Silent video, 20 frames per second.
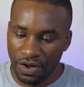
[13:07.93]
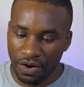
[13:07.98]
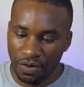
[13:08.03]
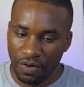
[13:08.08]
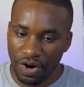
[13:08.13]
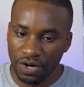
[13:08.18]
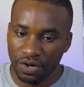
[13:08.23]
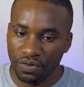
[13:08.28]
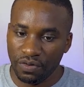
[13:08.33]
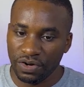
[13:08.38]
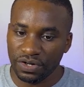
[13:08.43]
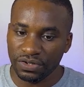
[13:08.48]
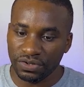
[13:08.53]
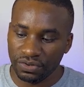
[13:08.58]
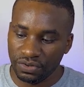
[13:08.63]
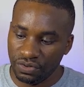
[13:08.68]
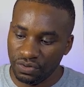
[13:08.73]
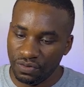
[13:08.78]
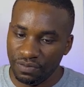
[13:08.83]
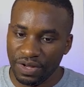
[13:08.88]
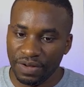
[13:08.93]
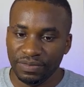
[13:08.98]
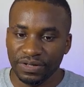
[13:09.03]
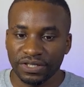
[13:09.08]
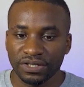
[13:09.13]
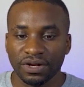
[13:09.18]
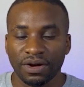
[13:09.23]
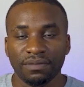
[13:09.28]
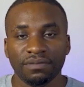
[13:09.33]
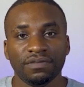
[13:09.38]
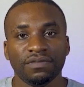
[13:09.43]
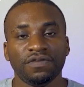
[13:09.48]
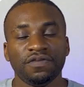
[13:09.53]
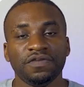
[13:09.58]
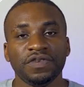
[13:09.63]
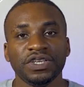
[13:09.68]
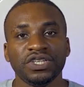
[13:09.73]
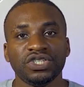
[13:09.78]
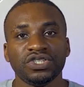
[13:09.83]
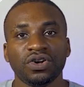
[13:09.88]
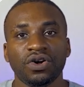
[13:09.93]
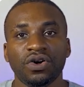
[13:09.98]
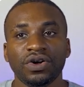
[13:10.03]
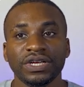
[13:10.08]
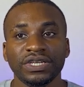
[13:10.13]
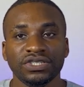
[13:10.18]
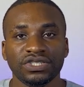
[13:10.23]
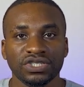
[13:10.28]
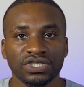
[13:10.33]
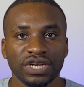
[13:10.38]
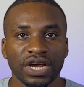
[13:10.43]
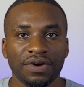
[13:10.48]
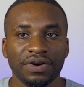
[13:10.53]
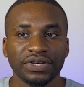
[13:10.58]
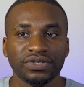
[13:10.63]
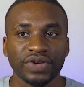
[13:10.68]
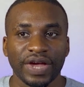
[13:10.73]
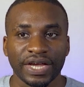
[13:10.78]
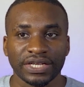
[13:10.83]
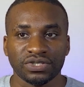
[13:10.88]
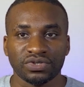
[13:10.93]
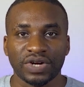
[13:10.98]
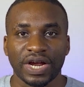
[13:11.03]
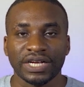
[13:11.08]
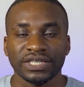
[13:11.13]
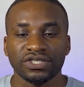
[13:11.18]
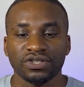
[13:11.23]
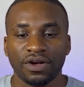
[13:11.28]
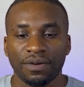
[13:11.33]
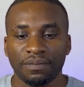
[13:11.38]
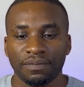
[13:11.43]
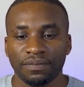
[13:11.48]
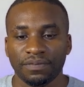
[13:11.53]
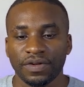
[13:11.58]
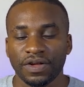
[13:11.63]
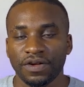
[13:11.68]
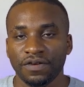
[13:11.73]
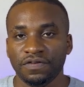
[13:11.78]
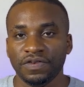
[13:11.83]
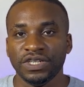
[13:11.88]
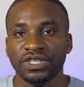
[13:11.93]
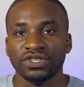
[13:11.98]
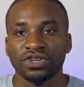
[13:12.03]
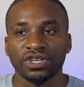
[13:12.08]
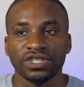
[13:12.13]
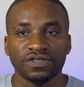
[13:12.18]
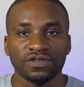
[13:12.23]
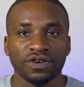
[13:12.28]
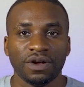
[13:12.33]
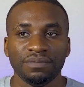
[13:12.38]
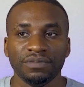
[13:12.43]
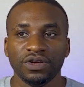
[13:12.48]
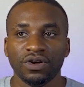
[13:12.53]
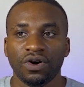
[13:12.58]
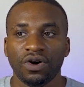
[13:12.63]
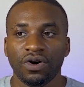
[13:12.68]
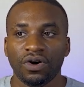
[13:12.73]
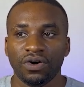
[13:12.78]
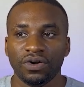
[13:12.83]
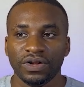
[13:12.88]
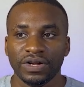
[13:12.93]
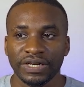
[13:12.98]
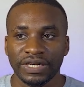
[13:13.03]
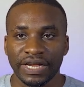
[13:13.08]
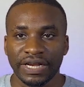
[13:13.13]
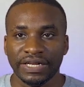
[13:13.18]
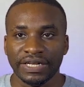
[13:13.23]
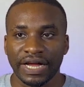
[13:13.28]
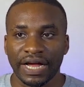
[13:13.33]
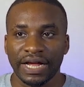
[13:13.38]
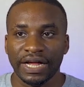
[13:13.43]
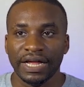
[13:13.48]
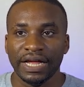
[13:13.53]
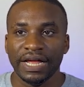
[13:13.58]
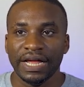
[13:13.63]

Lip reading: when you want to do maybe some feature engineering to extract some features from your data.